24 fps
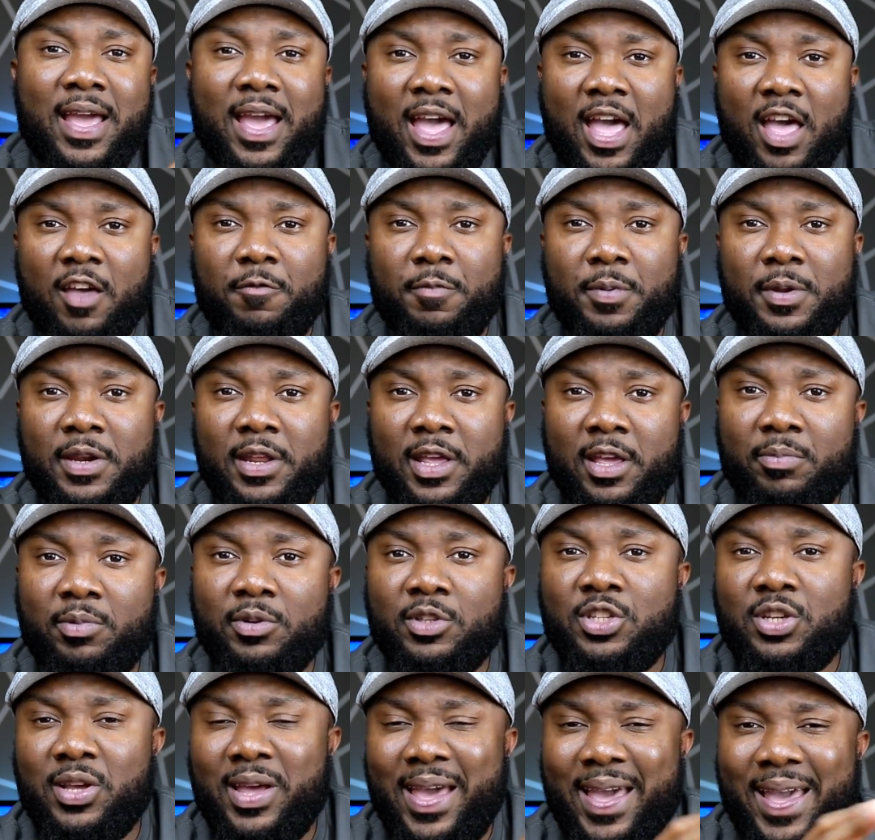have been
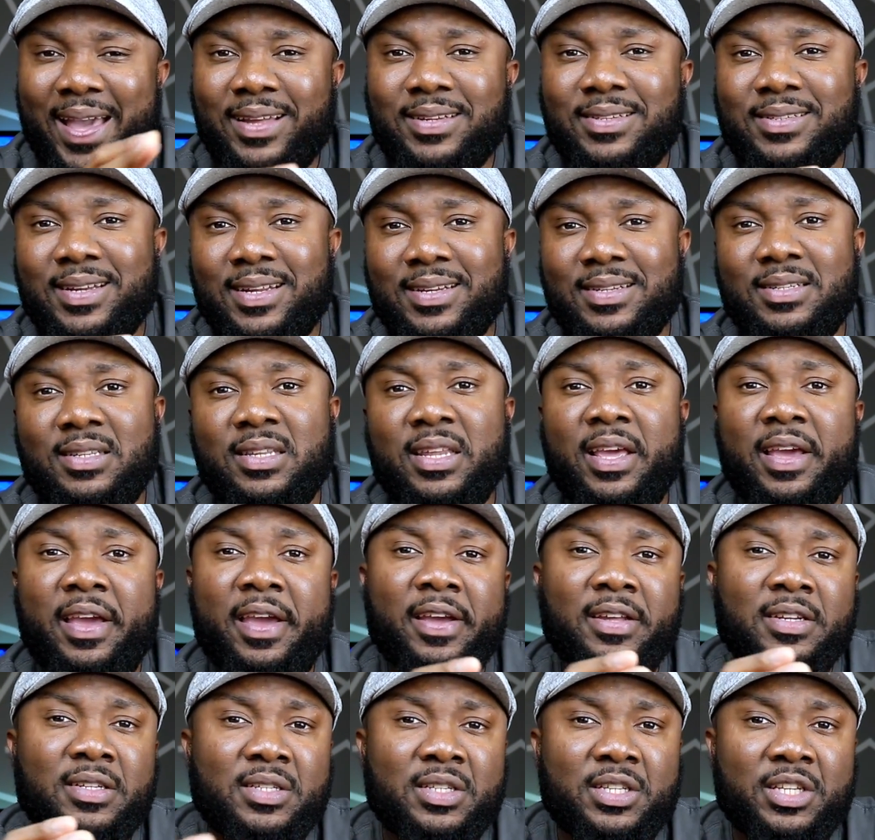able to access their
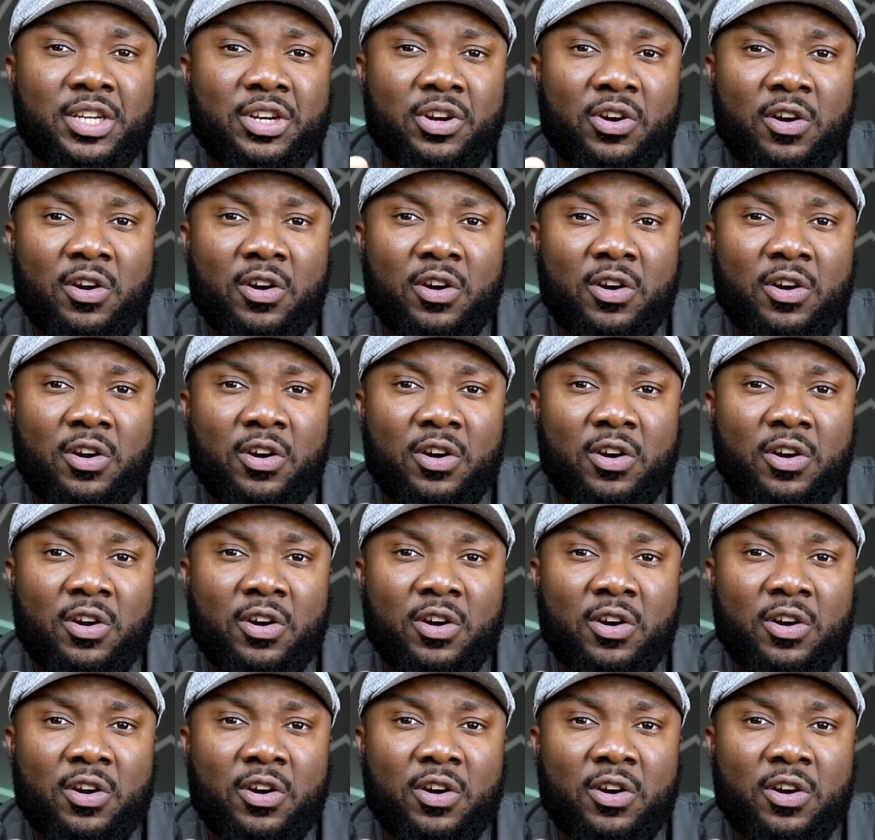SD